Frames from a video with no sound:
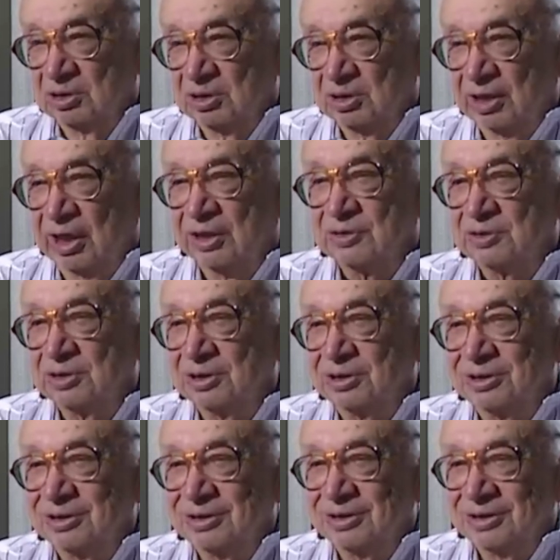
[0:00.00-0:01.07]
They actually,
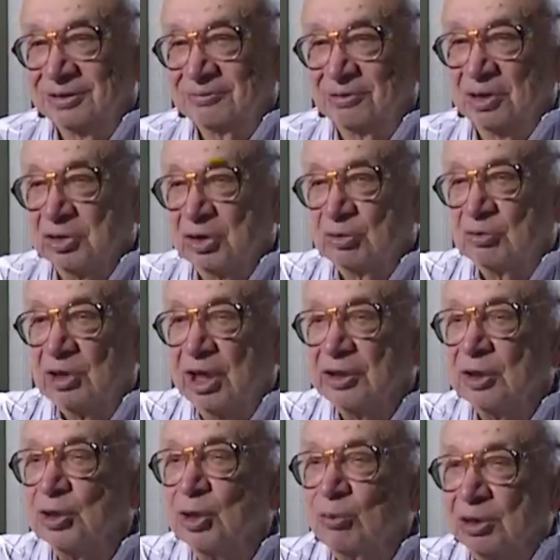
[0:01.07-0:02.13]
well, I
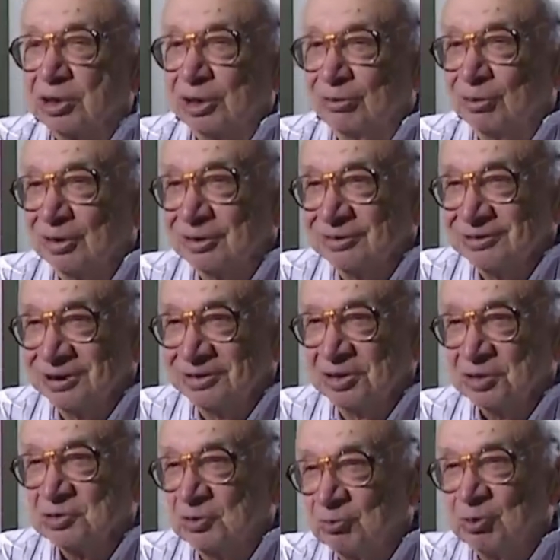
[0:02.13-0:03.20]
didn't know what they were. They
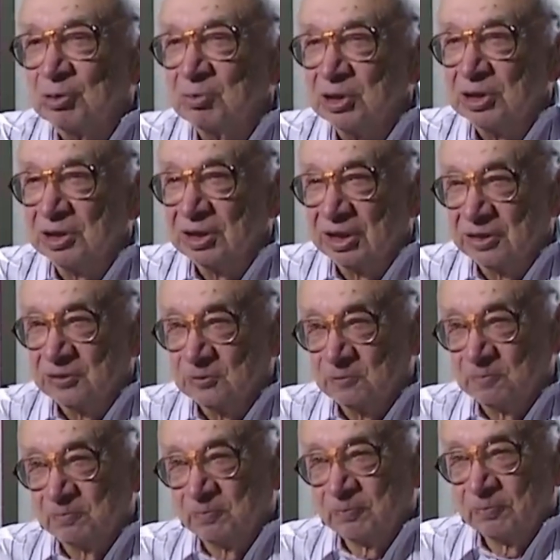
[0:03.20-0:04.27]
just were emitting light.
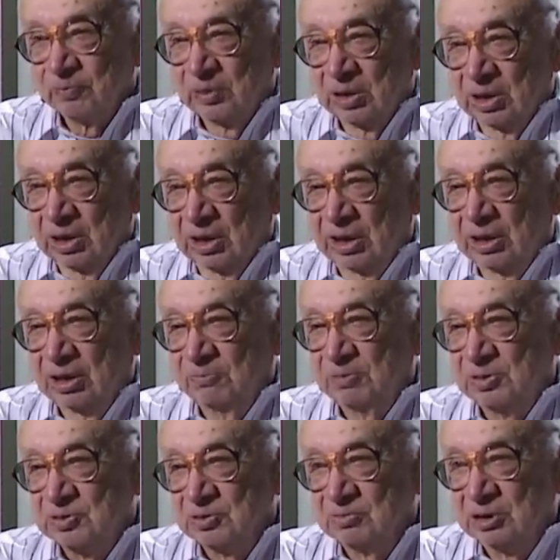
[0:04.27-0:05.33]
I had a
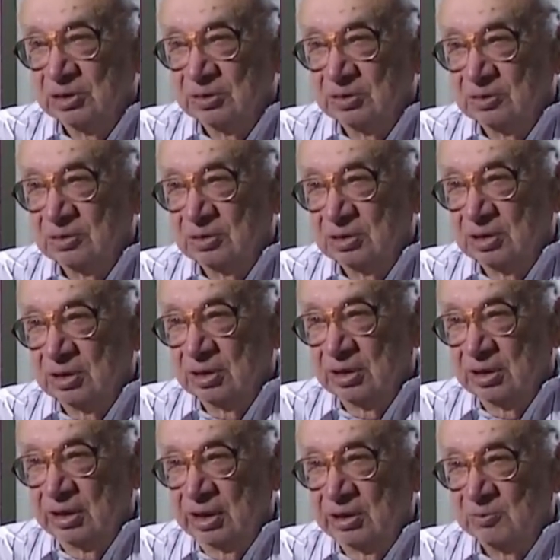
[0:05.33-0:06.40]
piece of metal.
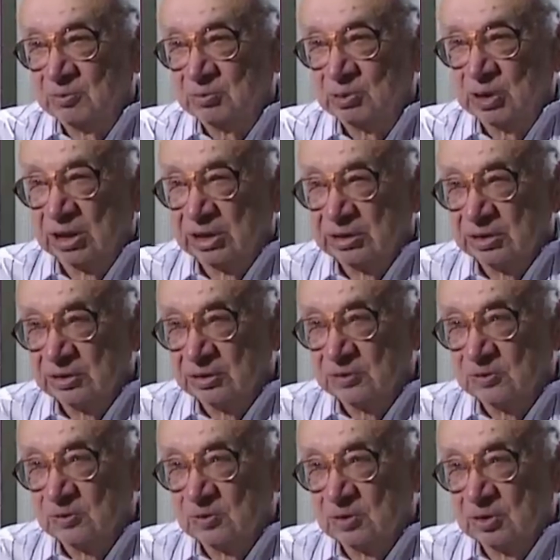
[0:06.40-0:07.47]
Atoms were lined in it.
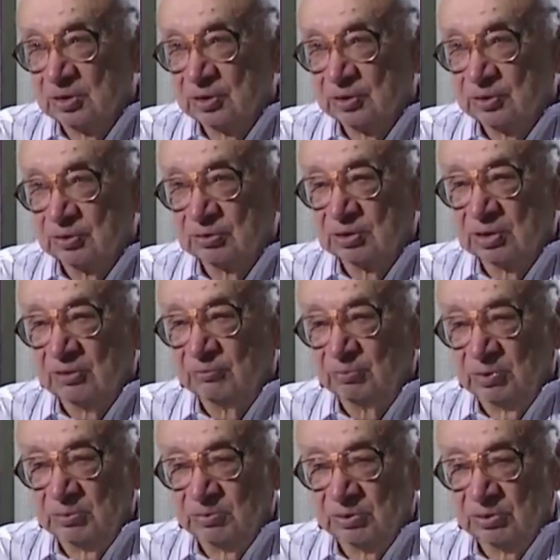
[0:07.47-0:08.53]
So tough,
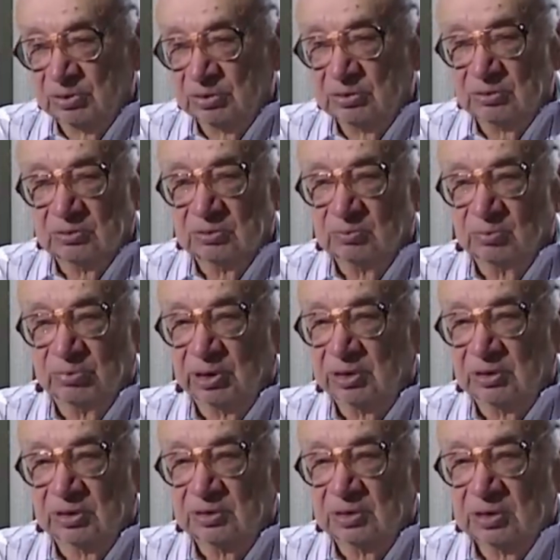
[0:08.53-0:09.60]
paper thin, you couldn't
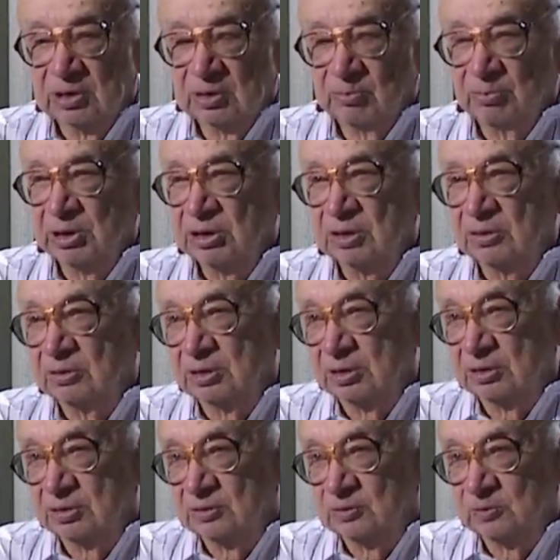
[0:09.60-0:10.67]
break it, bend it, or
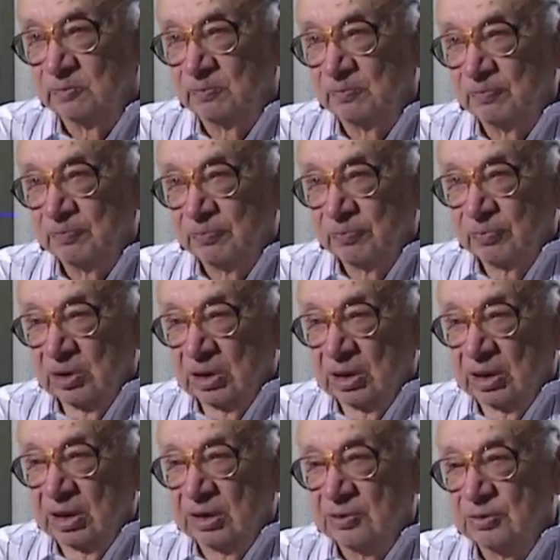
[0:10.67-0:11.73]
anything.
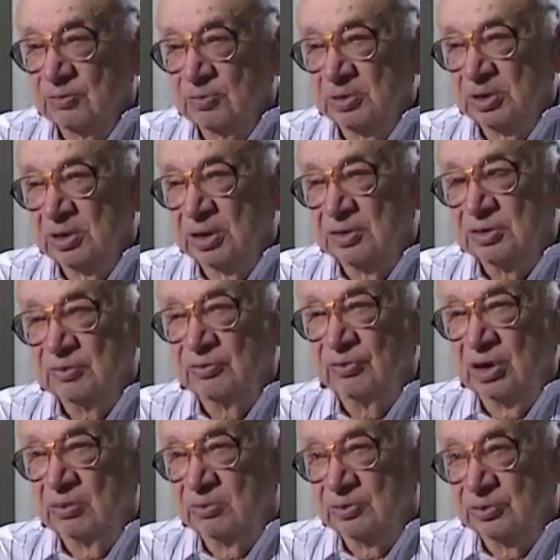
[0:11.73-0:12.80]
I had super tenacity
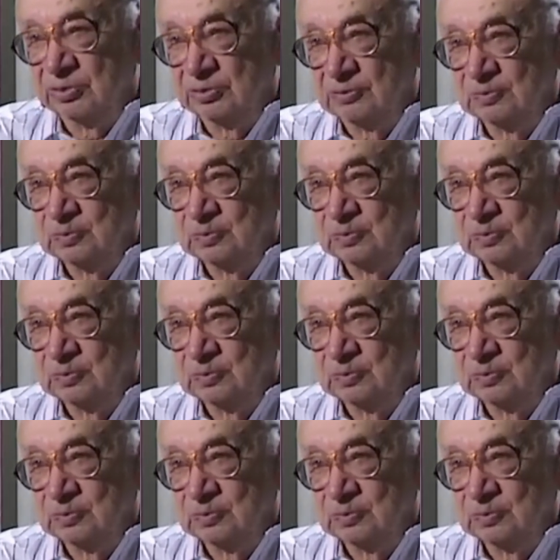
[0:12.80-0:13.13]
fibers.